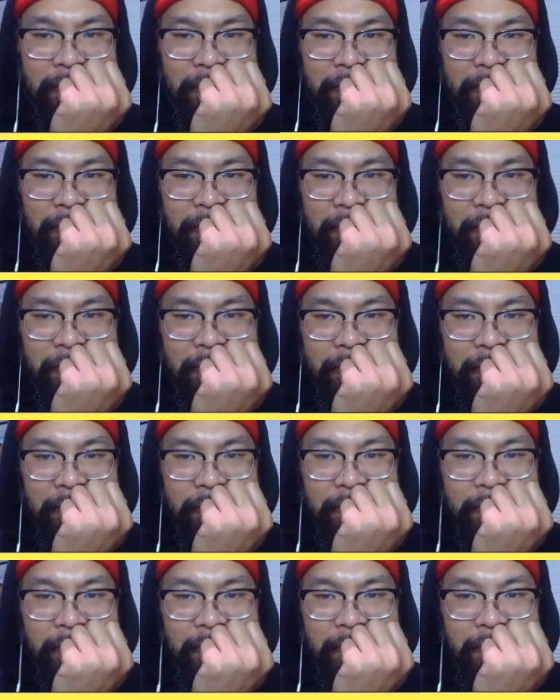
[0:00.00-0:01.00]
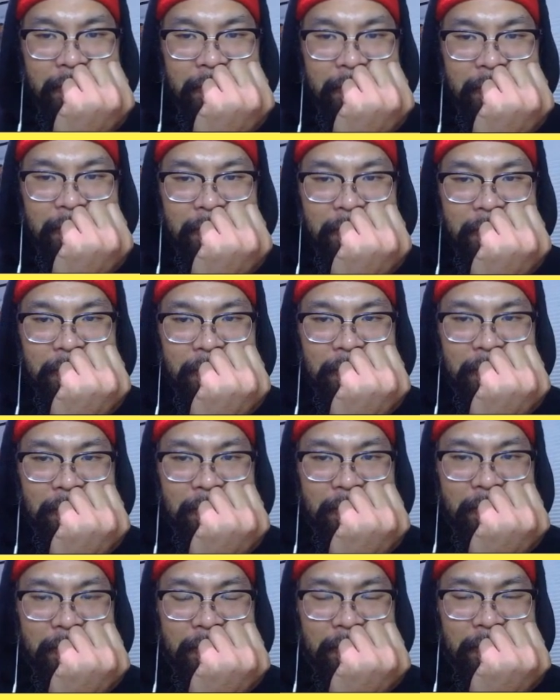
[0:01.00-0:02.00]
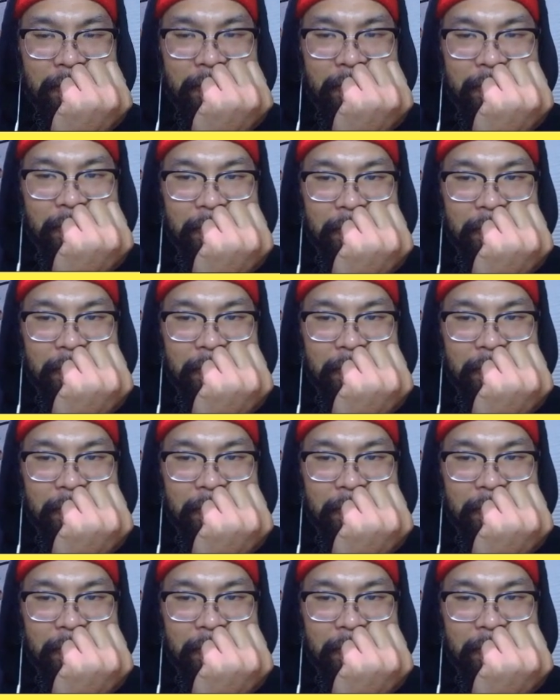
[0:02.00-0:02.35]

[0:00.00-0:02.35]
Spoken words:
This person isn't speaking.